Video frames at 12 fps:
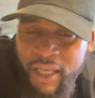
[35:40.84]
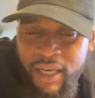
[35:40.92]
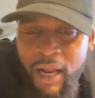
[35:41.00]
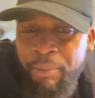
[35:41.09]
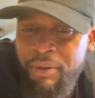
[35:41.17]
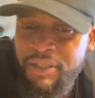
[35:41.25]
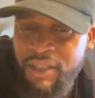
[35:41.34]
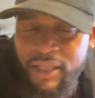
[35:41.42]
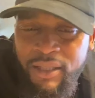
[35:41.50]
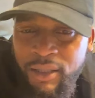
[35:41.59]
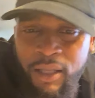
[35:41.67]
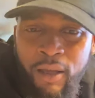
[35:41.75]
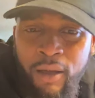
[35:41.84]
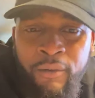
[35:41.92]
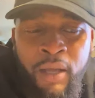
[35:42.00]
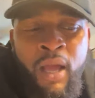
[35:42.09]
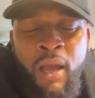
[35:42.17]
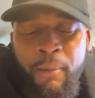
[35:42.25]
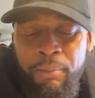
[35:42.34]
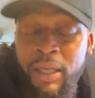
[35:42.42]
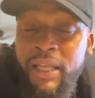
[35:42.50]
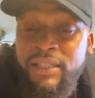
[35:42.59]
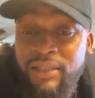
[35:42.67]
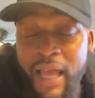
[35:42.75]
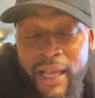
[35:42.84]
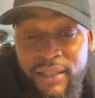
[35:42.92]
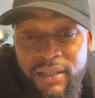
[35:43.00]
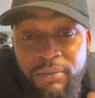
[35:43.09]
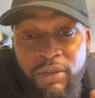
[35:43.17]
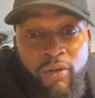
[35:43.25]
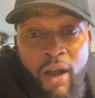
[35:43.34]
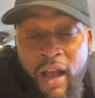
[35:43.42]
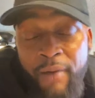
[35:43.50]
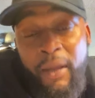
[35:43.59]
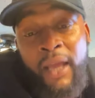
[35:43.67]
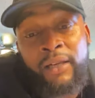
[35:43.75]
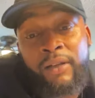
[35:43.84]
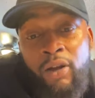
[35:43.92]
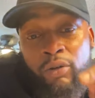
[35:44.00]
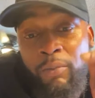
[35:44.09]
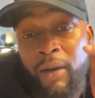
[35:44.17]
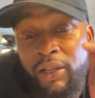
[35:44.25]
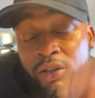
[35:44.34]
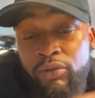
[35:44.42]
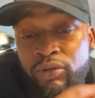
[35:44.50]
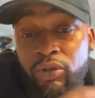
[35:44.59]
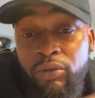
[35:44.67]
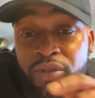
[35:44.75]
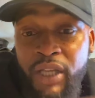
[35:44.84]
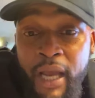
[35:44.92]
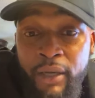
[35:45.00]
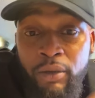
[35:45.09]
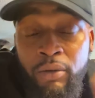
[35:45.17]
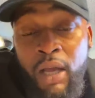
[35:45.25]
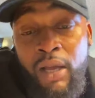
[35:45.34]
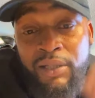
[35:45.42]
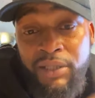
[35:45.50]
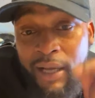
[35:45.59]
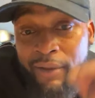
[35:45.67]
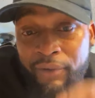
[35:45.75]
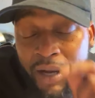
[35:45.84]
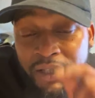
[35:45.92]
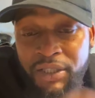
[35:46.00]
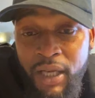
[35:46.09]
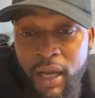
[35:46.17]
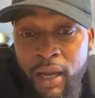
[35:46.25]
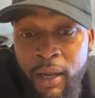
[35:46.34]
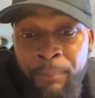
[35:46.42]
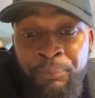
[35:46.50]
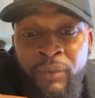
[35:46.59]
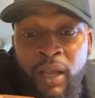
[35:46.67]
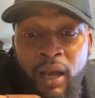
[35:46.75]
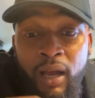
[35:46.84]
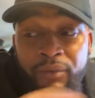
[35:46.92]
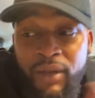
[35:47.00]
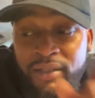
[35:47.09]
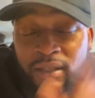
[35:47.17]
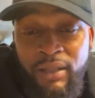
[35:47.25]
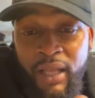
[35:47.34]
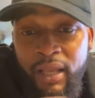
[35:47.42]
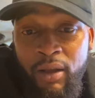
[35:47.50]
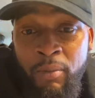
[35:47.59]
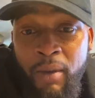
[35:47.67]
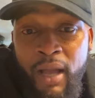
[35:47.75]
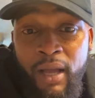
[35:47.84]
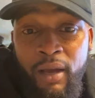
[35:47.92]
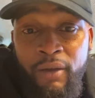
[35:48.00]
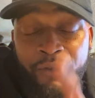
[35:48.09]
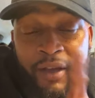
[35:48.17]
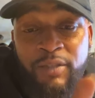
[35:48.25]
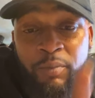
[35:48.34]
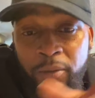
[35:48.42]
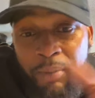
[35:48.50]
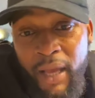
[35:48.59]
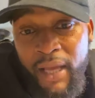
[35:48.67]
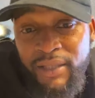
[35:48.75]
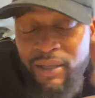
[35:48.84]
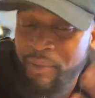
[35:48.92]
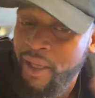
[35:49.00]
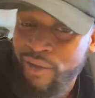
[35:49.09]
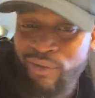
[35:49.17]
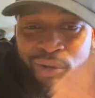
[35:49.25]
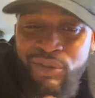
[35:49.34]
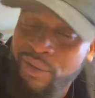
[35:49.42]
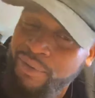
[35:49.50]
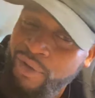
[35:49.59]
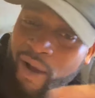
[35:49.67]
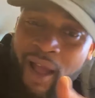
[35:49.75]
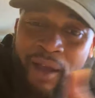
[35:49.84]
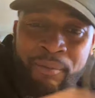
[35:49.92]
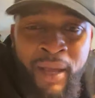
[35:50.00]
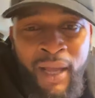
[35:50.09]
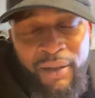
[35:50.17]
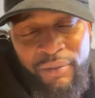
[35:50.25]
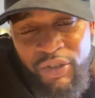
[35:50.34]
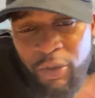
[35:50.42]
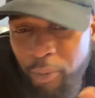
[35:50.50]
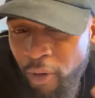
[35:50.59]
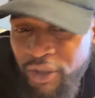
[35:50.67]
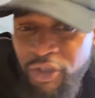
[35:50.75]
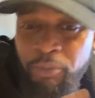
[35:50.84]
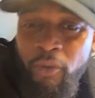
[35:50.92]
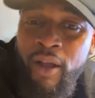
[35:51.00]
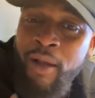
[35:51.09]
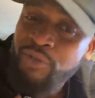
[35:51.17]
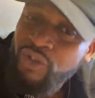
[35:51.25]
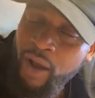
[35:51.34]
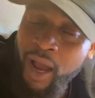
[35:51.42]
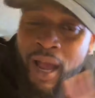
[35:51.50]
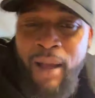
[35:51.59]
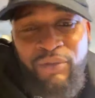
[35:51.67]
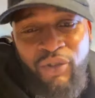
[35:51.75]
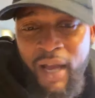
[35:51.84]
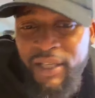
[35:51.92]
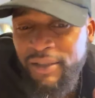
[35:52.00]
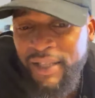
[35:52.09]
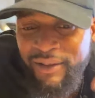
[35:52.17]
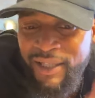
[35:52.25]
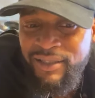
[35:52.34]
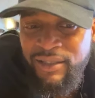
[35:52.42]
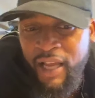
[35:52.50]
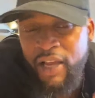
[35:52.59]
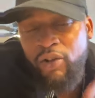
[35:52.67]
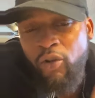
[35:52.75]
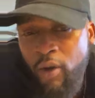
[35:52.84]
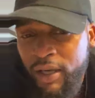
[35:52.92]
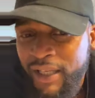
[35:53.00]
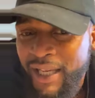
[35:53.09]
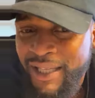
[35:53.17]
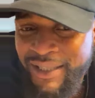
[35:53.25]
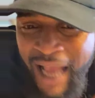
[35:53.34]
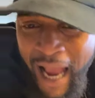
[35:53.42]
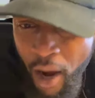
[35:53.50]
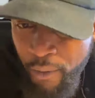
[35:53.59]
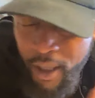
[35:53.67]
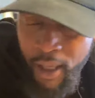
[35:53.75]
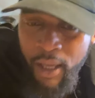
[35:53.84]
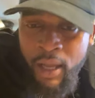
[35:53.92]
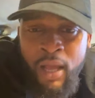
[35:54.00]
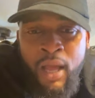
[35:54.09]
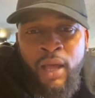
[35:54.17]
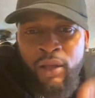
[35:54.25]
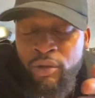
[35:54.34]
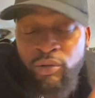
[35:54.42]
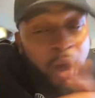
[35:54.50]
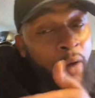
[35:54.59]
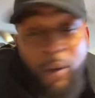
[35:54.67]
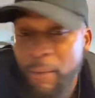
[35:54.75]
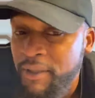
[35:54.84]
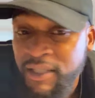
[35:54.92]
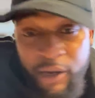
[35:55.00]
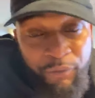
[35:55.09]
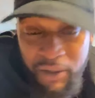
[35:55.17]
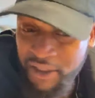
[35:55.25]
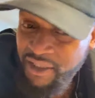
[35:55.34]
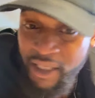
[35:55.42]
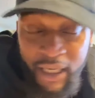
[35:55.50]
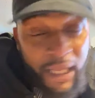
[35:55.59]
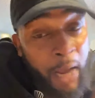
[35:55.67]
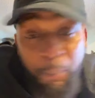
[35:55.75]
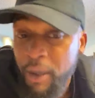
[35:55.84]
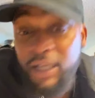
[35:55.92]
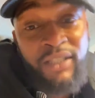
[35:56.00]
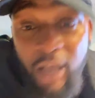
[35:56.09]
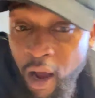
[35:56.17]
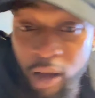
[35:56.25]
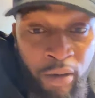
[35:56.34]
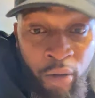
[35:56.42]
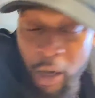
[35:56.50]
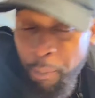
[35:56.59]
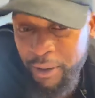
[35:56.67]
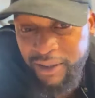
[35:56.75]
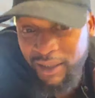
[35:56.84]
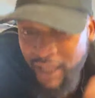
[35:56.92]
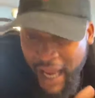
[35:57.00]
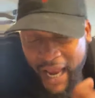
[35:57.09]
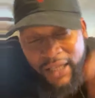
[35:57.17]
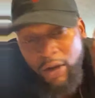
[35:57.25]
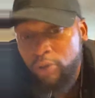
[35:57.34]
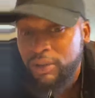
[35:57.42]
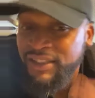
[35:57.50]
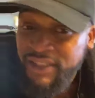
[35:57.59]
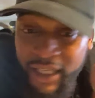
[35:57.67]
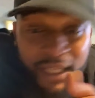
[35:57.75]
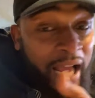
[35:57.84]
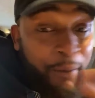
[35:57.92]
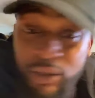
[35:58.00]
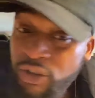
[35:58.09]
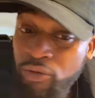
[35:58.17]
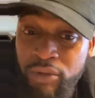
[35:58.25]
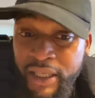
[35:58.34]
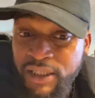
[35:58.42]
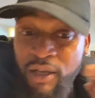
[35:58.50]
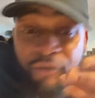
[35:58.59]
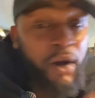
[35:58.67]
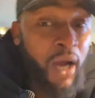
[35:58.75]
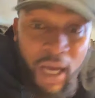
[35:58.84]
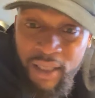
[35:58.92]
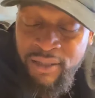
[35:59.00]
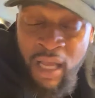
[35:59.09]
it. I appreciate the love. Please like and subscribe and go to my YouTube channel, Chef VonSean. There's a link on my Facebook page. I mean, you know, subscribe, man. Support your boy. I'm trying to get this thing going and get us out here. You know, I represent for the city. I put us all on. I put the land on the city. I would do this for us.